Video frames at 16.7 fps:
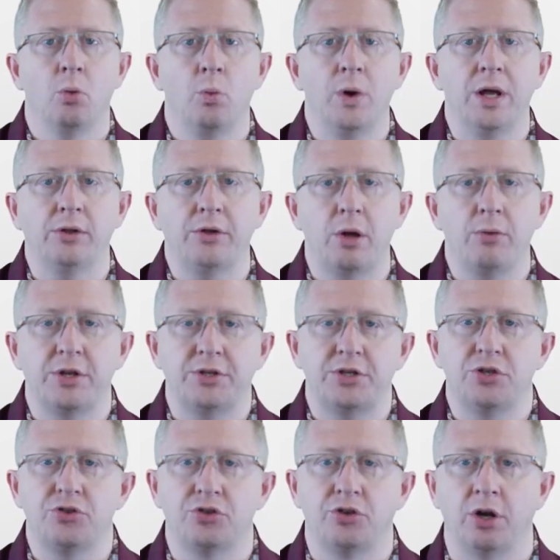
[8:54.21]
We'll know this
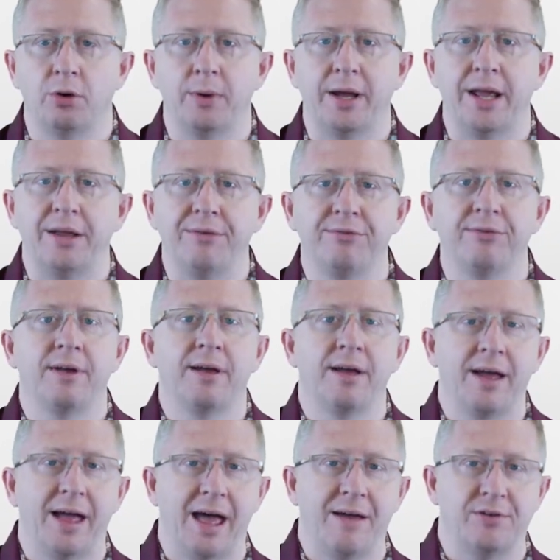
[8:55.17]
is true if
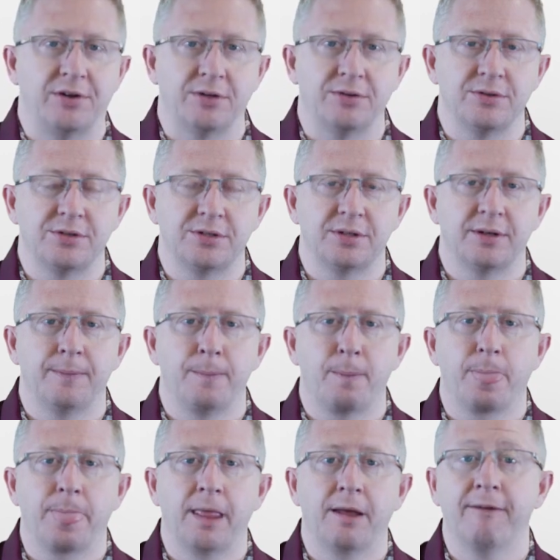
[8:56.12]
evidence.
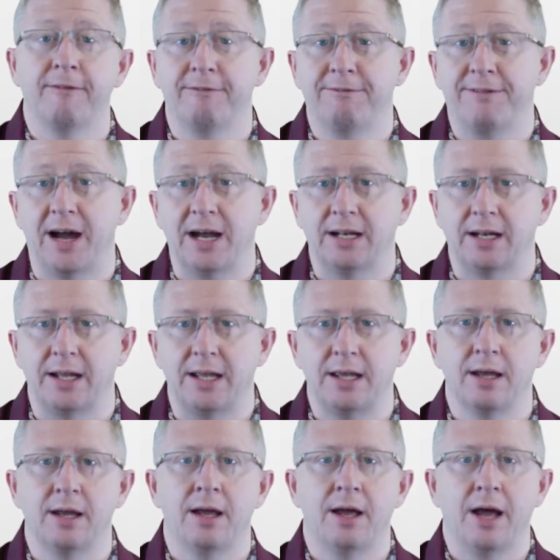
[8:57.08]
Finally,
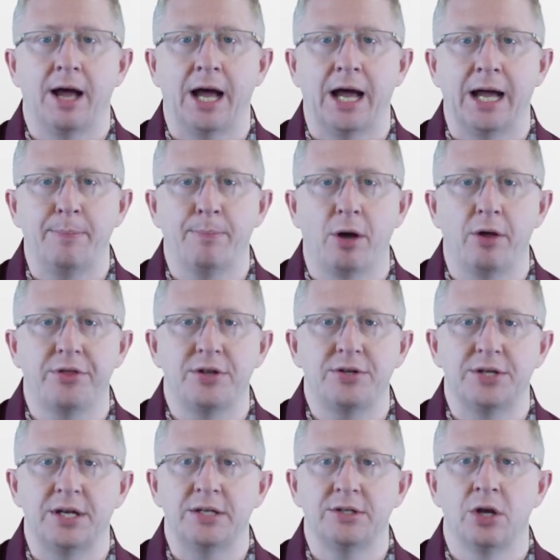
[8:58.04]
a
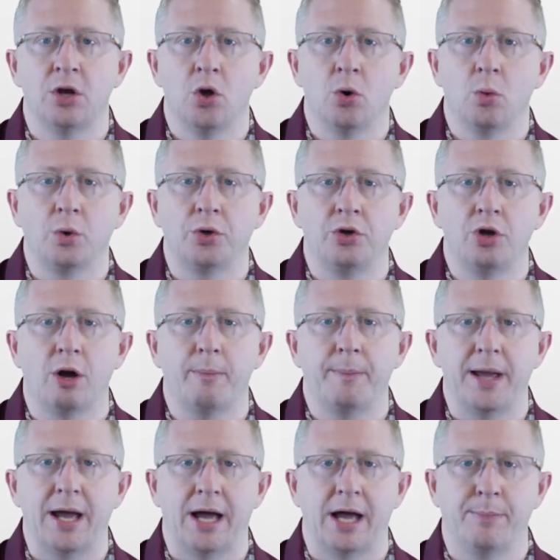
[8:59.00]
hypothesis would not
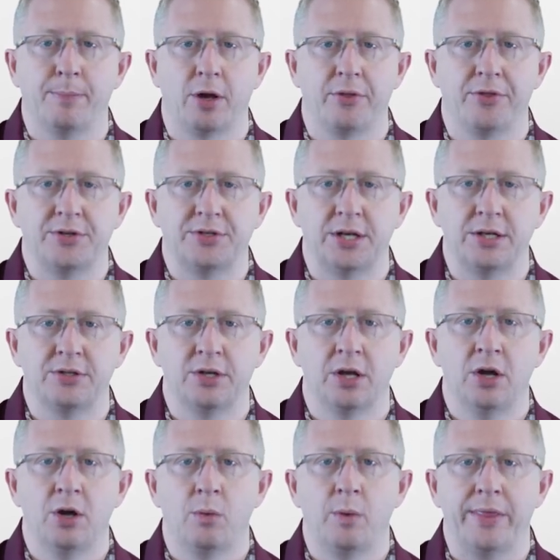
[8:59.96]
be a hypothesis
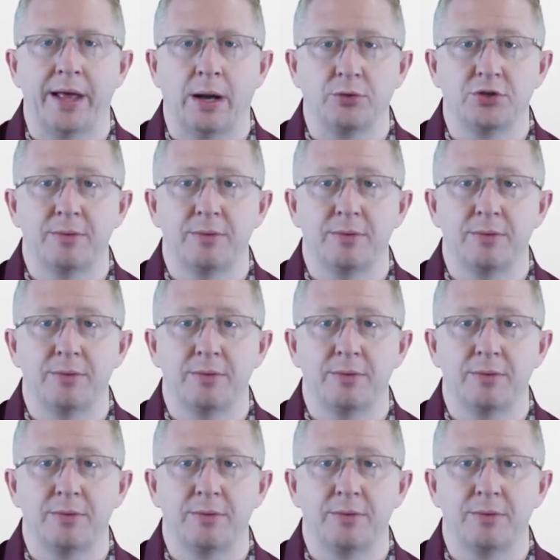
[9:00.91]
without